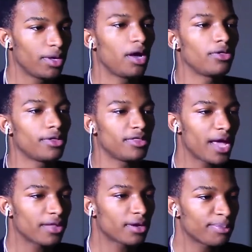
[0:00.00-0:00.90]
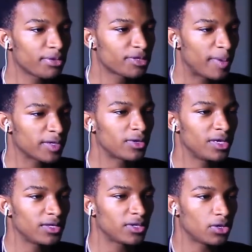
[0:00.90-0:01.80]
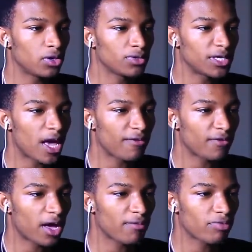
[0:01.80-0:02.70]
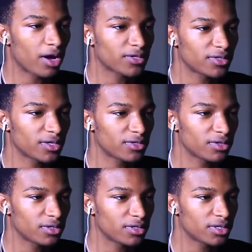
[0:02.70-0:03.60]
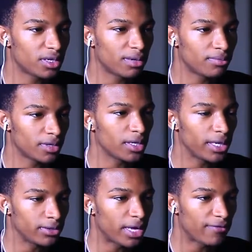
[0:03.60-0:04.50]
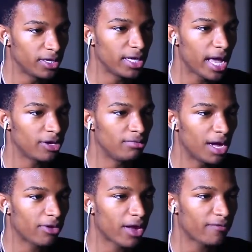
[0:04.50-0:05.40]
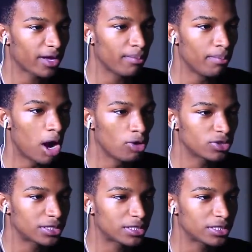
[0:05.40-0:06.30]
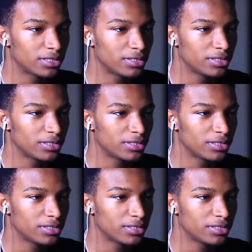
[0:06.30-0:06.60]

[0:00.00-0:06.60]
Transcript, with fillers: But other than that, the computer specs are decent. You know, it's an i5 processor. Um, it'll definitely handle Minecraft like a boss.